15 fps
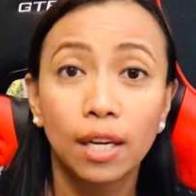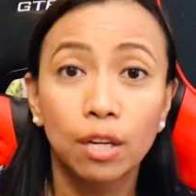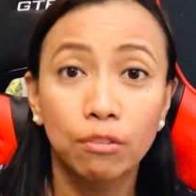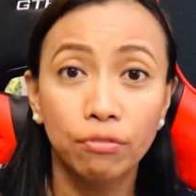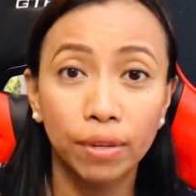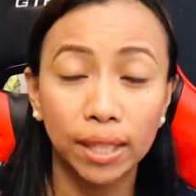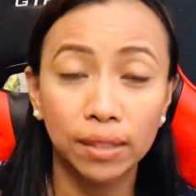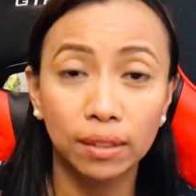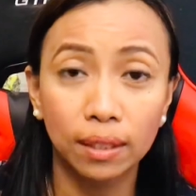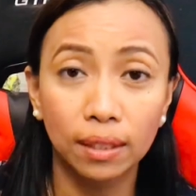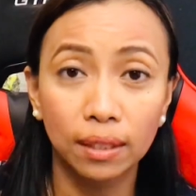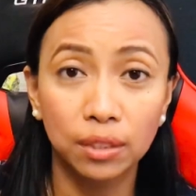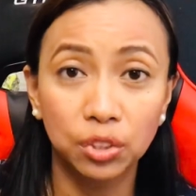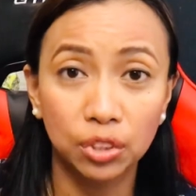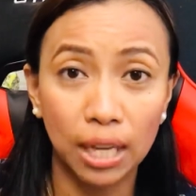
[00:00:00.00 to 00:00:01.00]

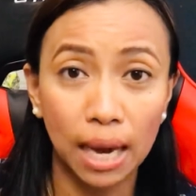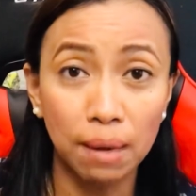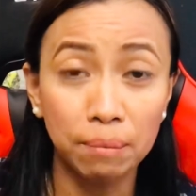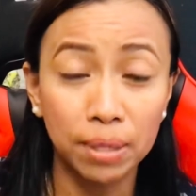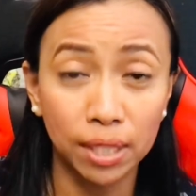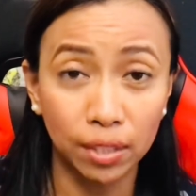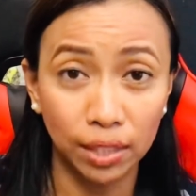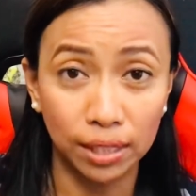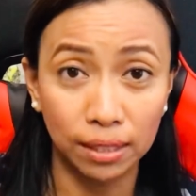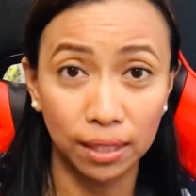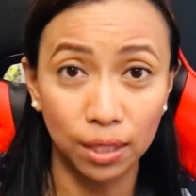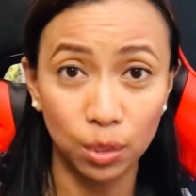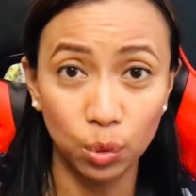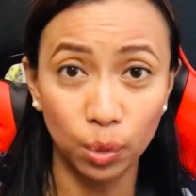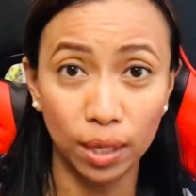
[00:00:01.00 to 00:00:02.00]
federal job here in
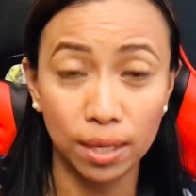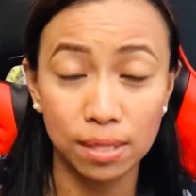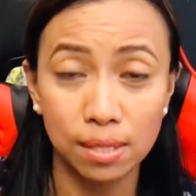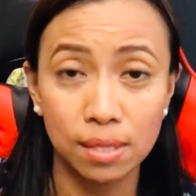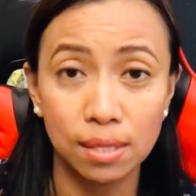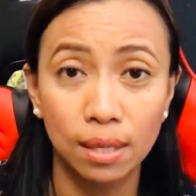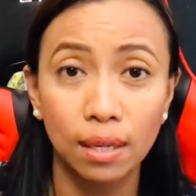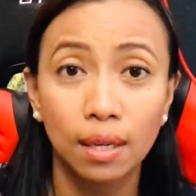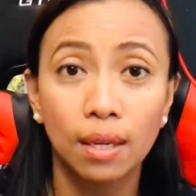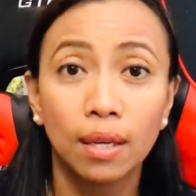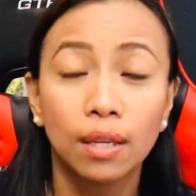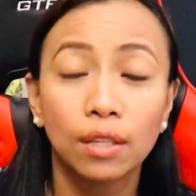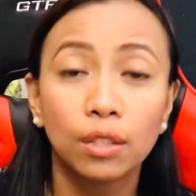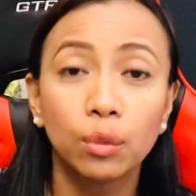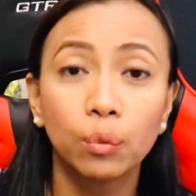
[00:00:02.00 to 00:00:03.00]
the US,
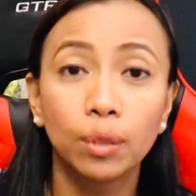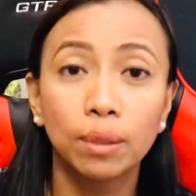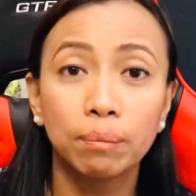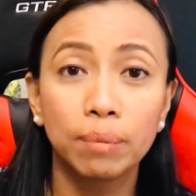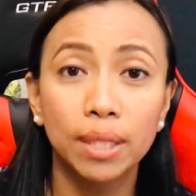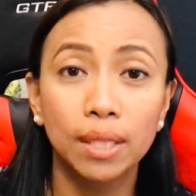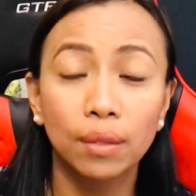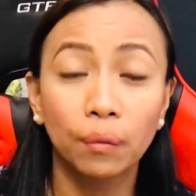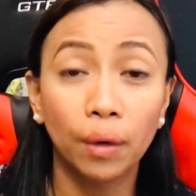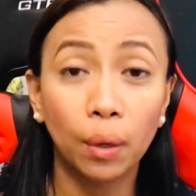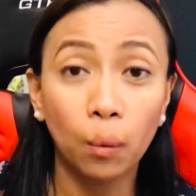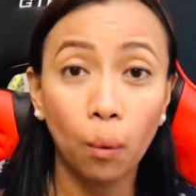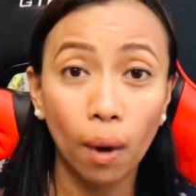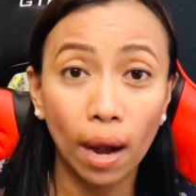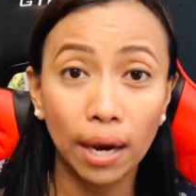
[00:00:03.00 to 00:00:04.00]
you will be
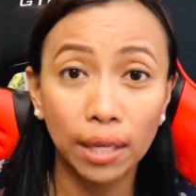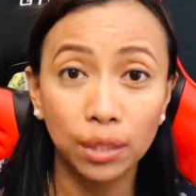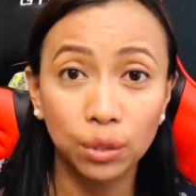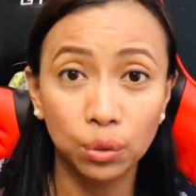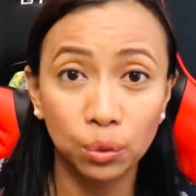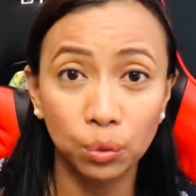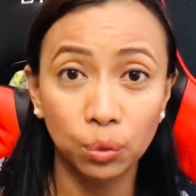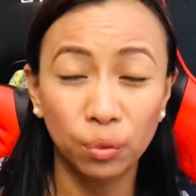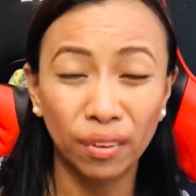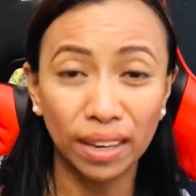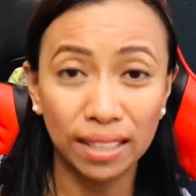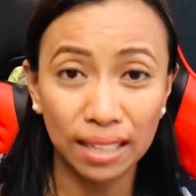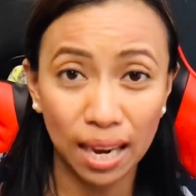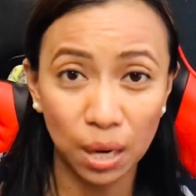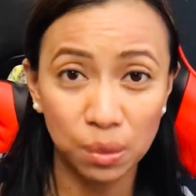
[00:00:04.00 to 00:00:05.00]
required to
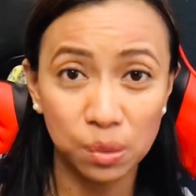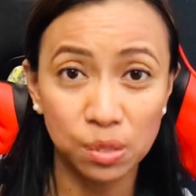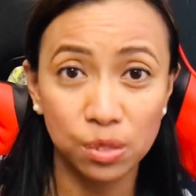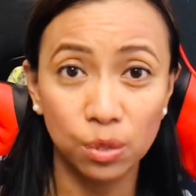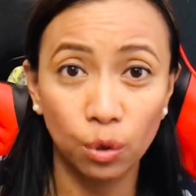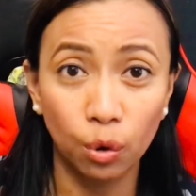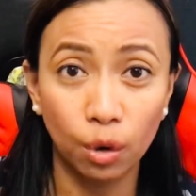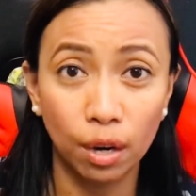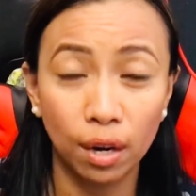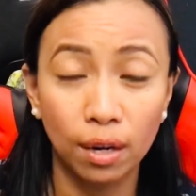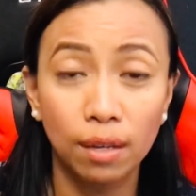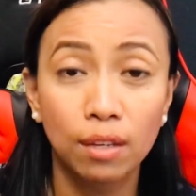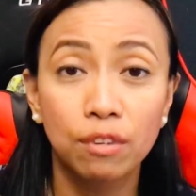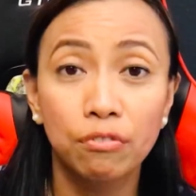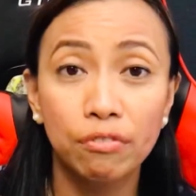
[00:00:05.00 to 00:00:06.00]
renounce
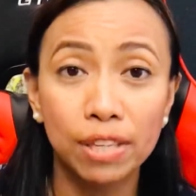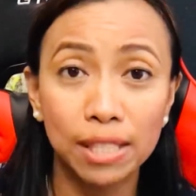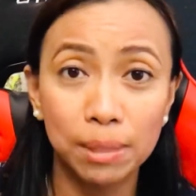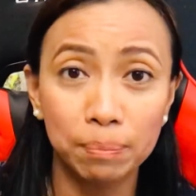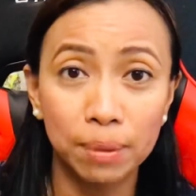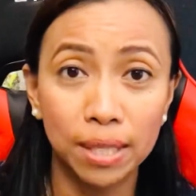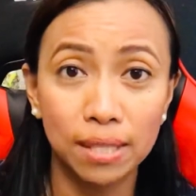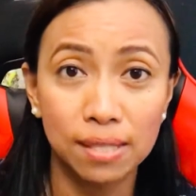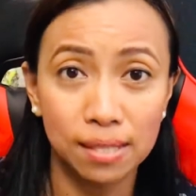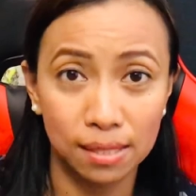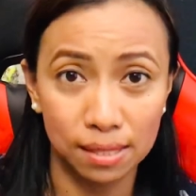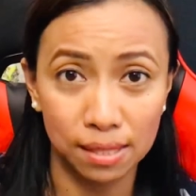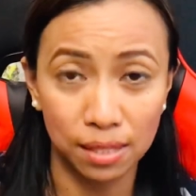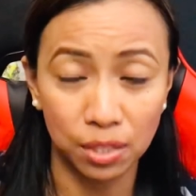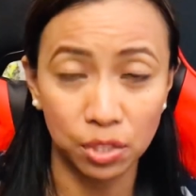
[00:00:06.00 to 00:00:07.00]
your Philippine
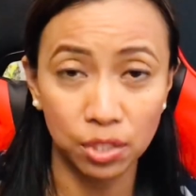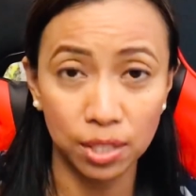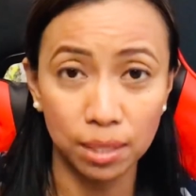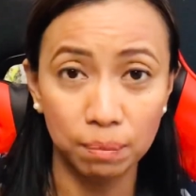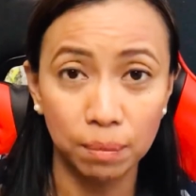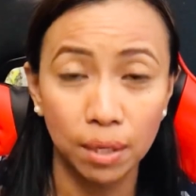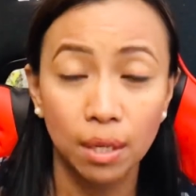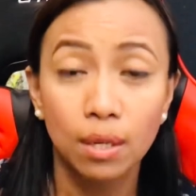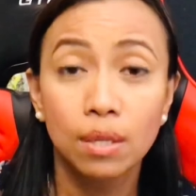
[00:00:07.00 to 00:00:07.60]
citizenship.